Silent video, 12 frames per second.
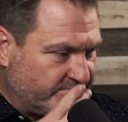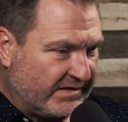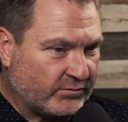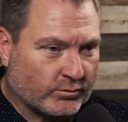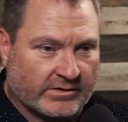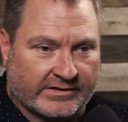
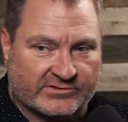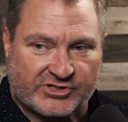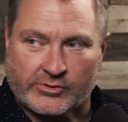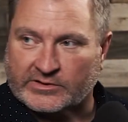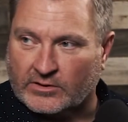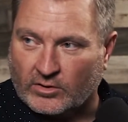that's where like
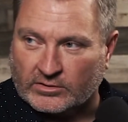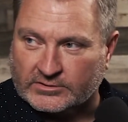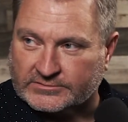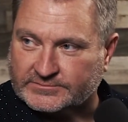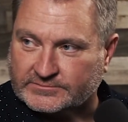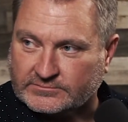Jerry
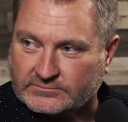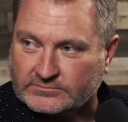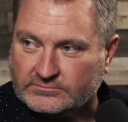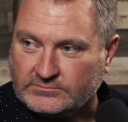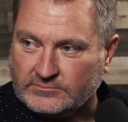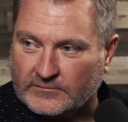Lawler.
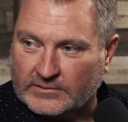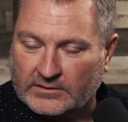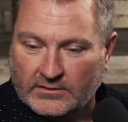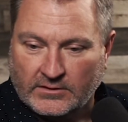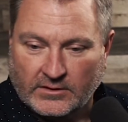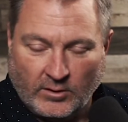
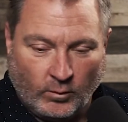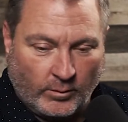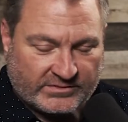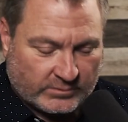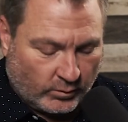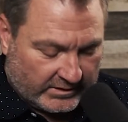What
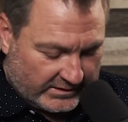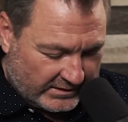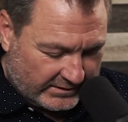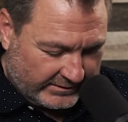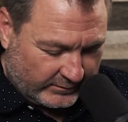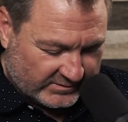was the one
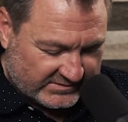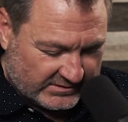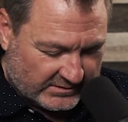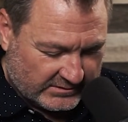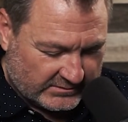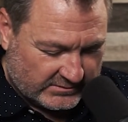guy that was
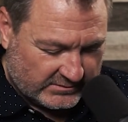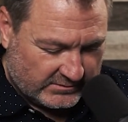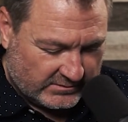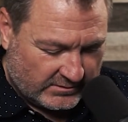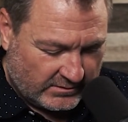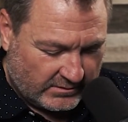the
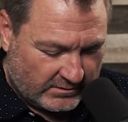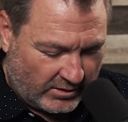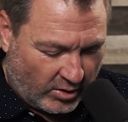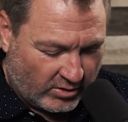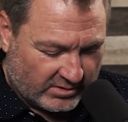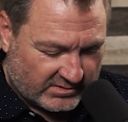
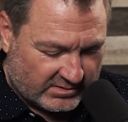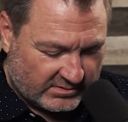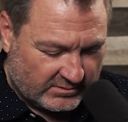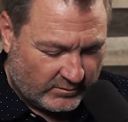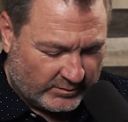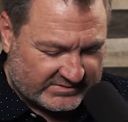Hart?
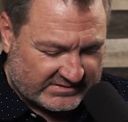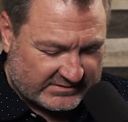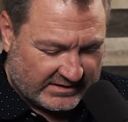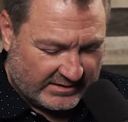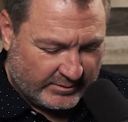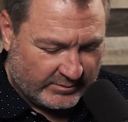What was his
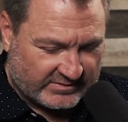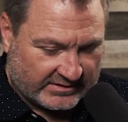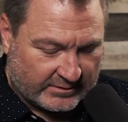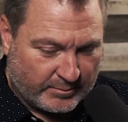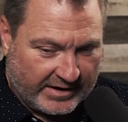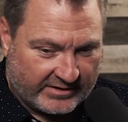name? He was like
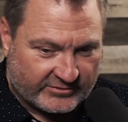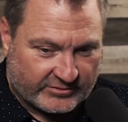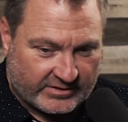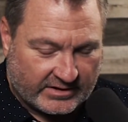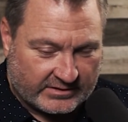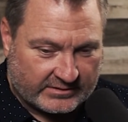the manager
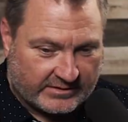guy that